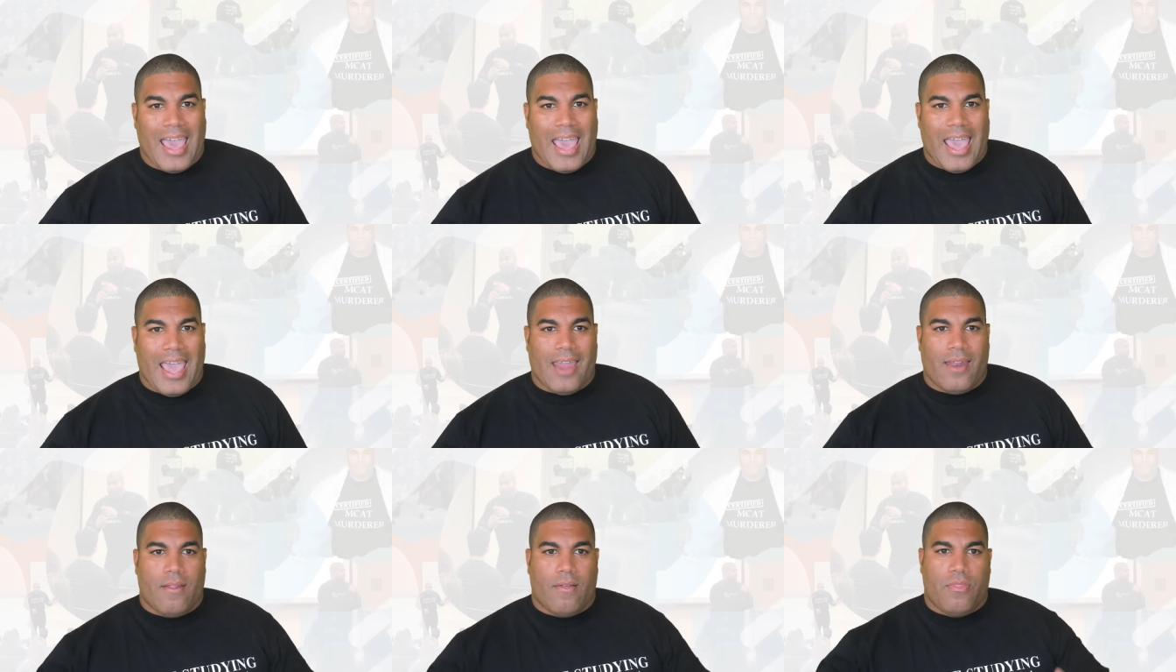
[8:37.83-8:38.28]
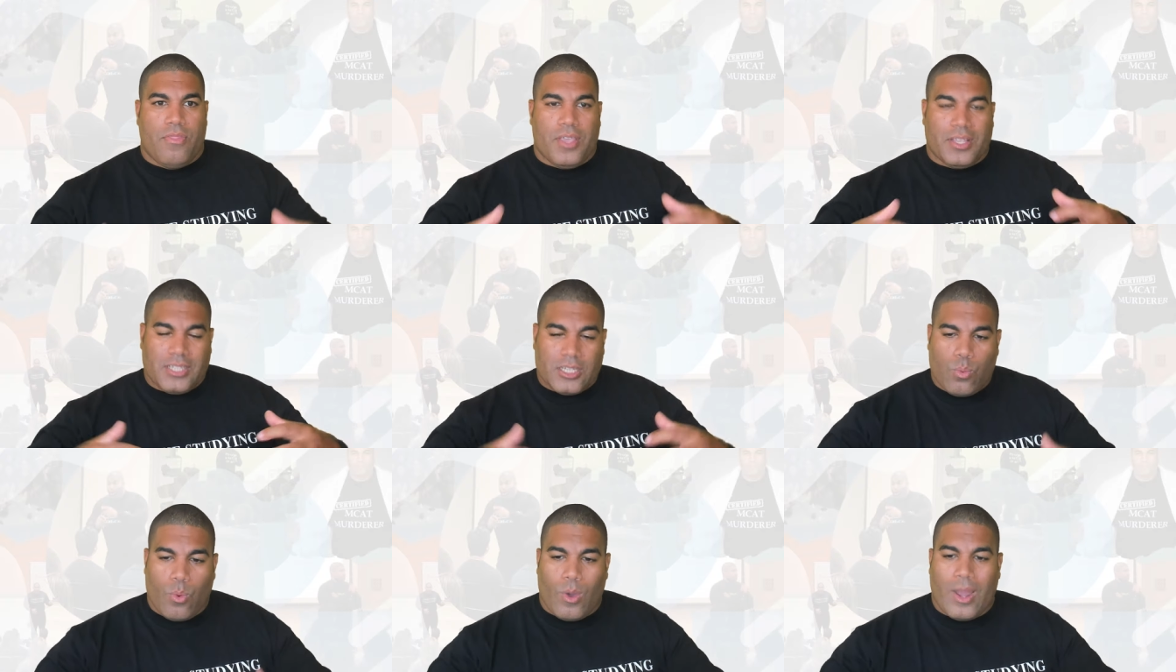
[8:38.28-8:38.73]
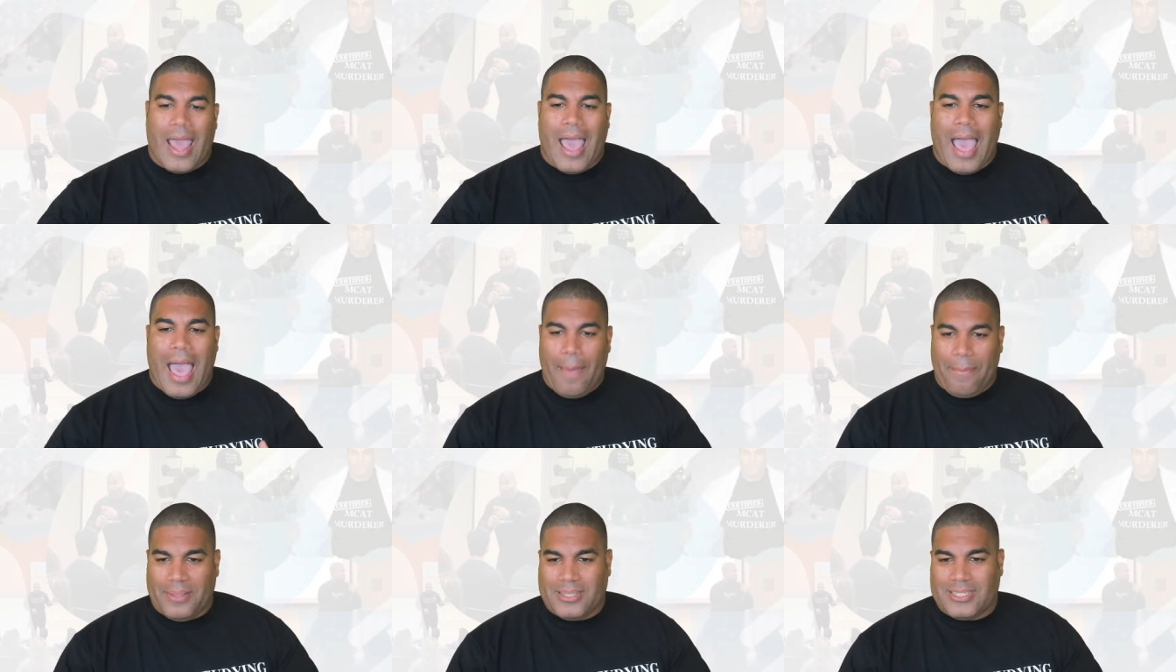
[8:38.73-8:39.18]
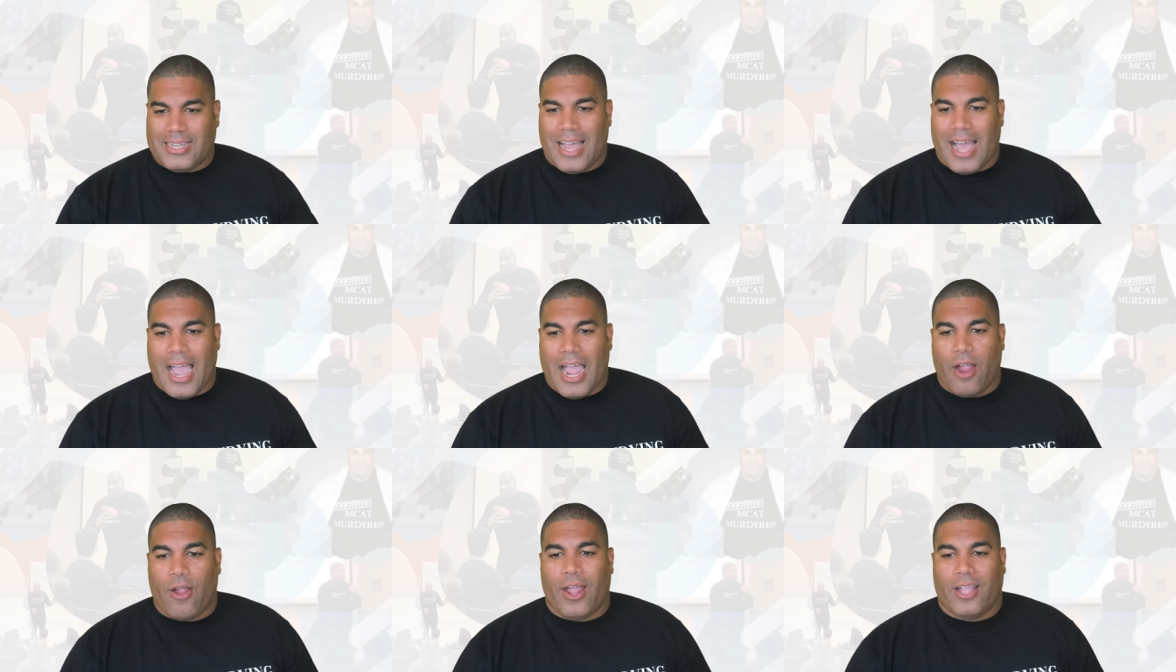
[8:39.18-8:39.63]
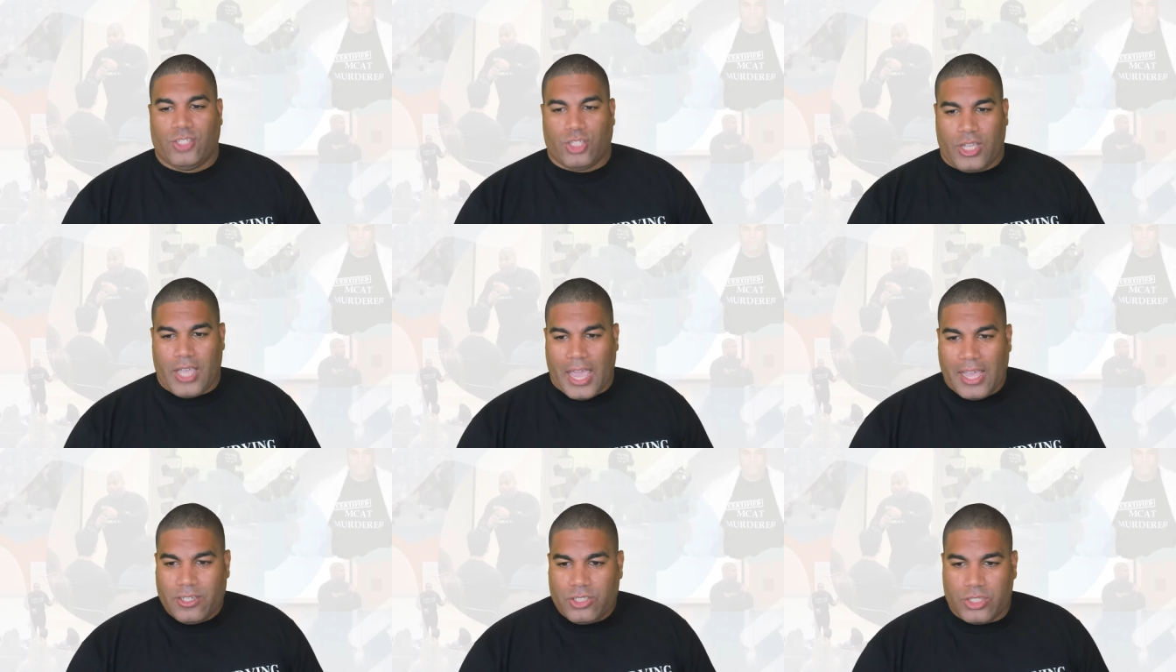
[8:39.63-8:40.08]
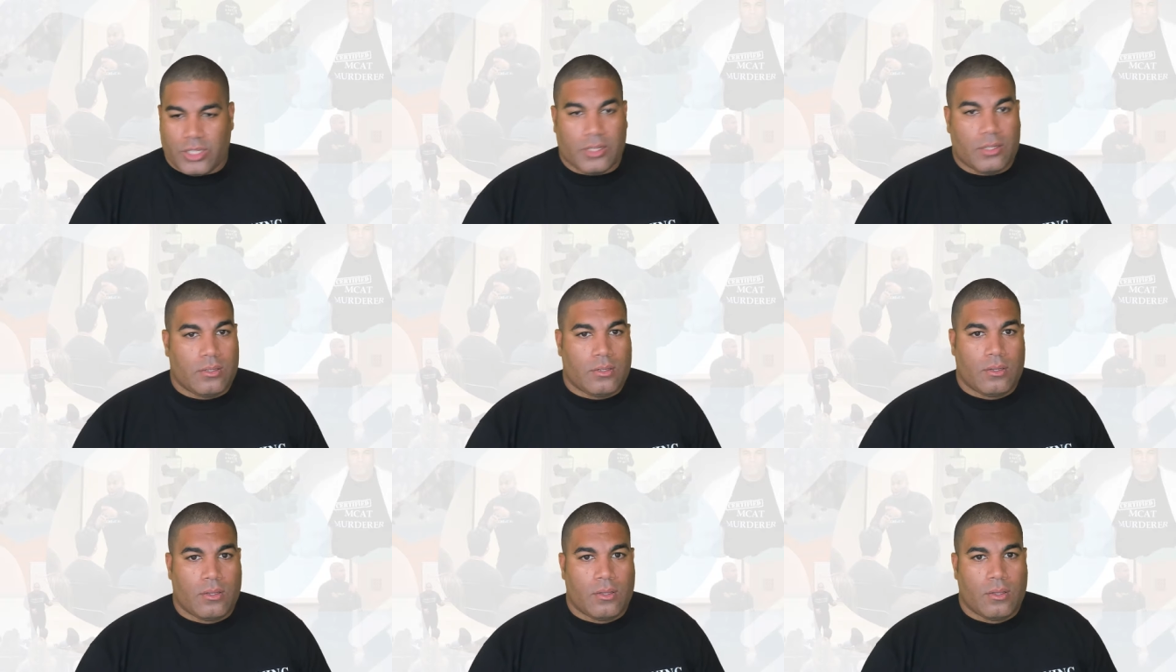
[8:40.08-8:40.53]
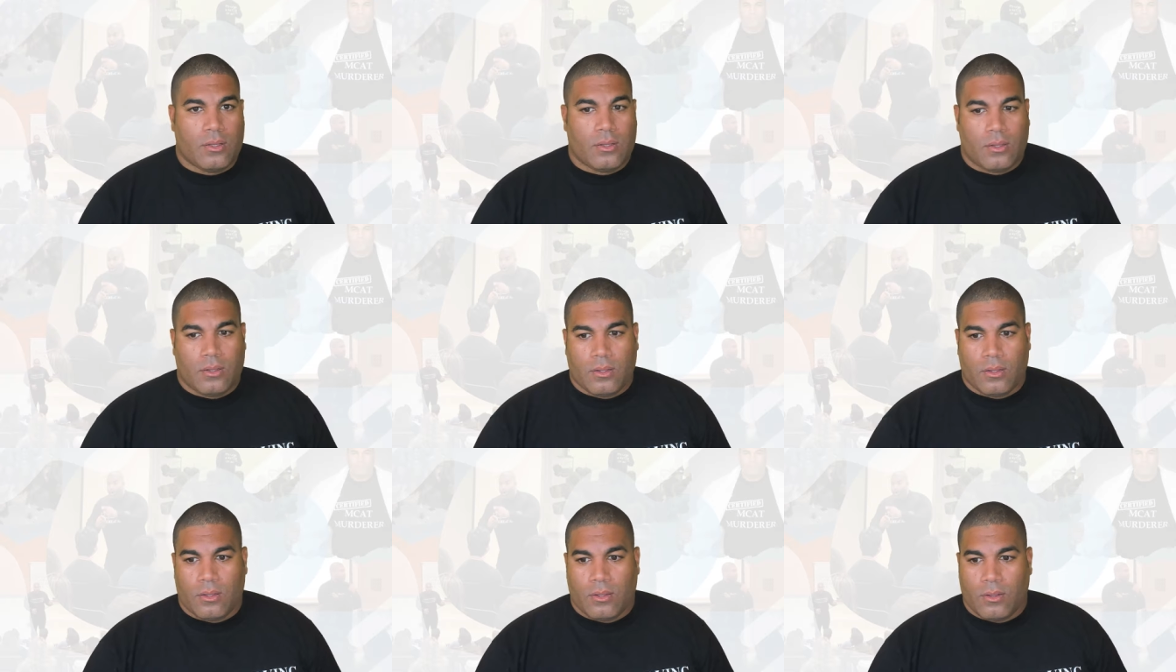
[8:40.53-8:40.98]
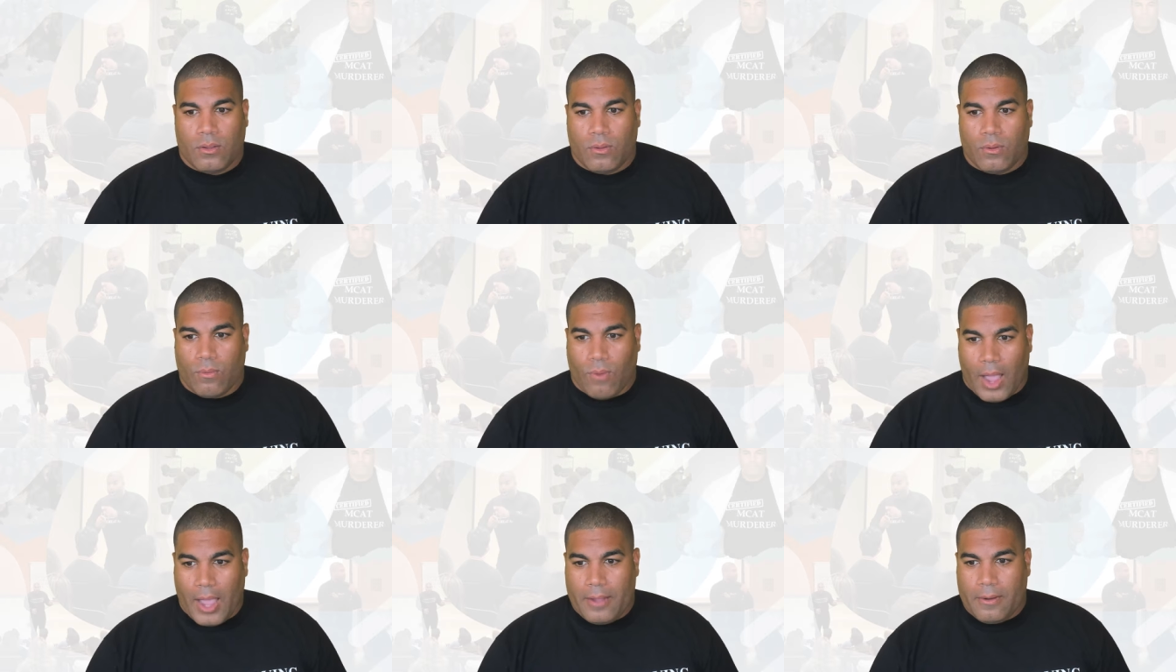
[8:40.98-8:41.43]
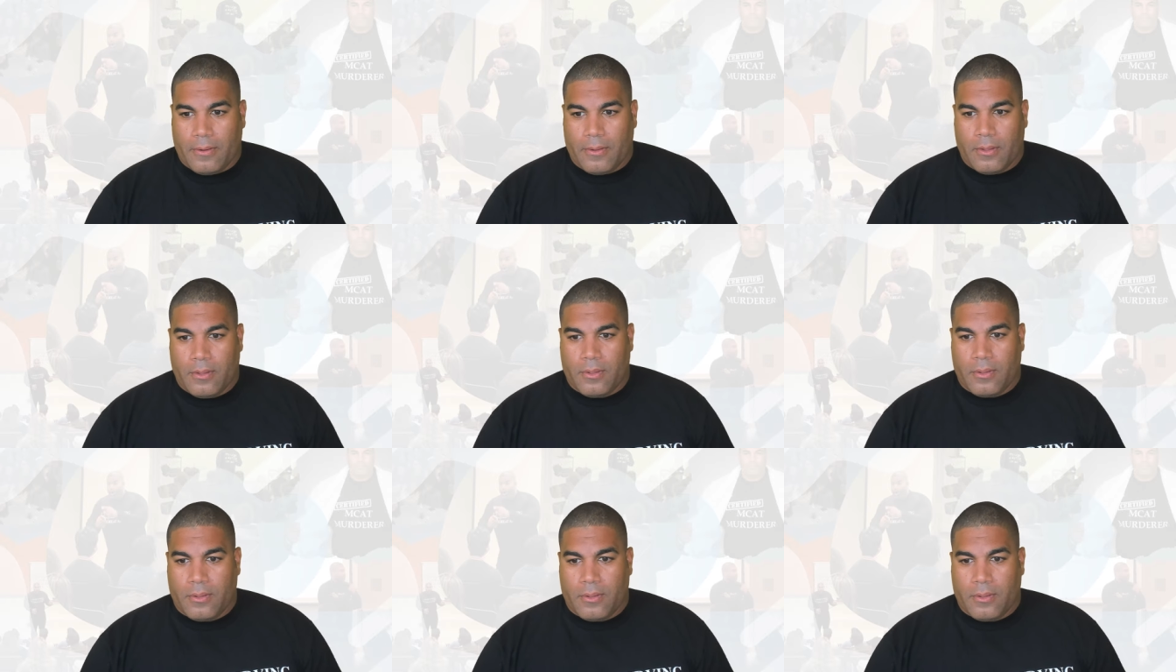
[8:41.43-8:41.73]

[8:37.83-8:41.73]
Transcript: And this is what happens in higher education, right?